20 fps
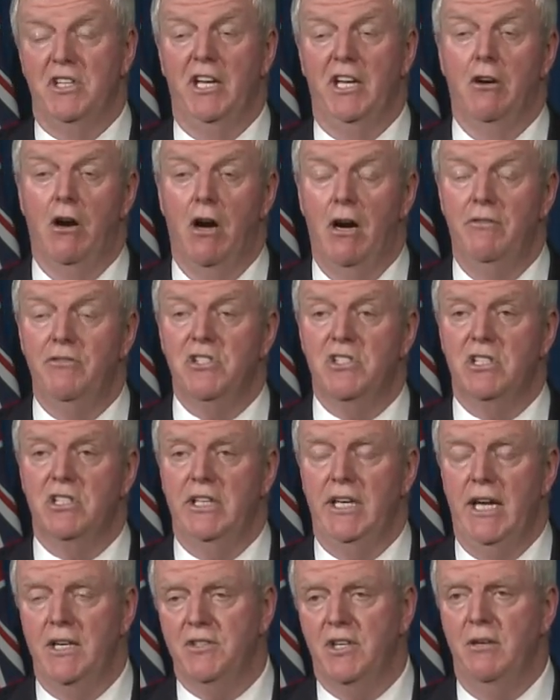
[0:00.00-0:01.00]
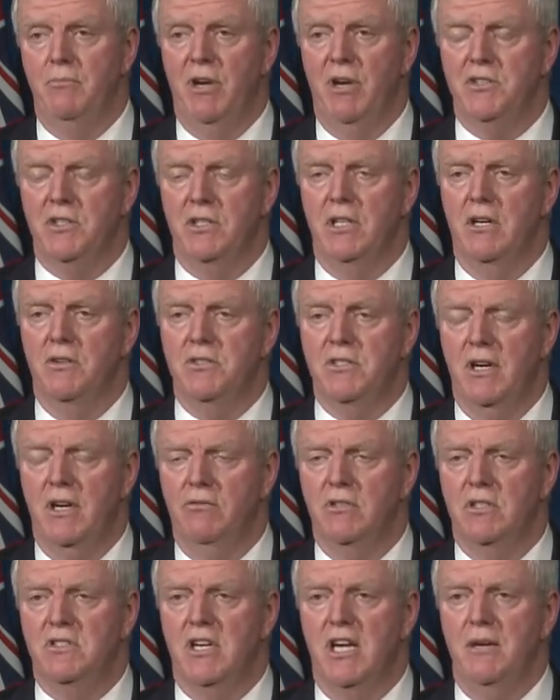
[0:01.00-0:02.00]
and then obviously, as I mentioned now
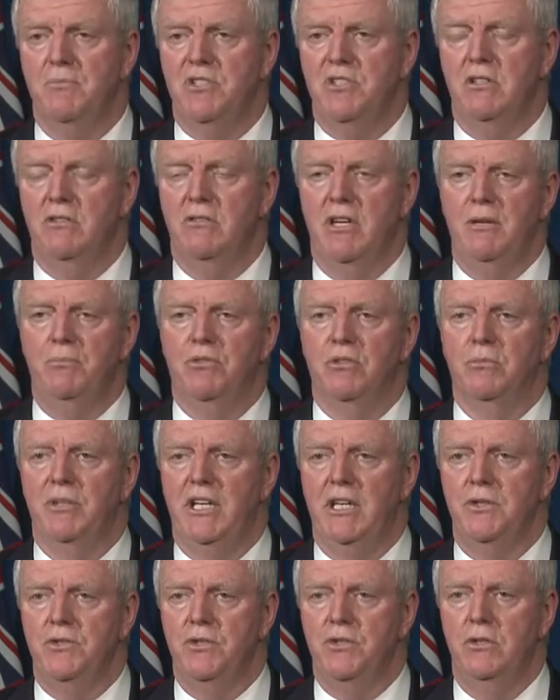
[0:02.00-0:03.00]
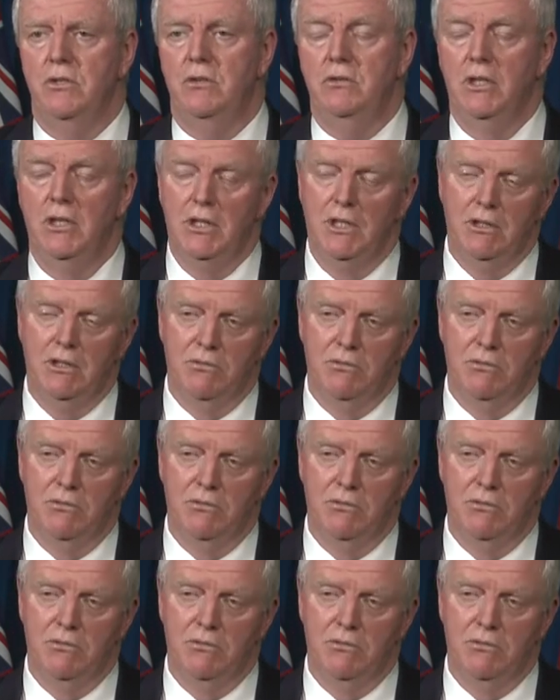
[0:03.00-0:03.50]
several times, into April, May, and June,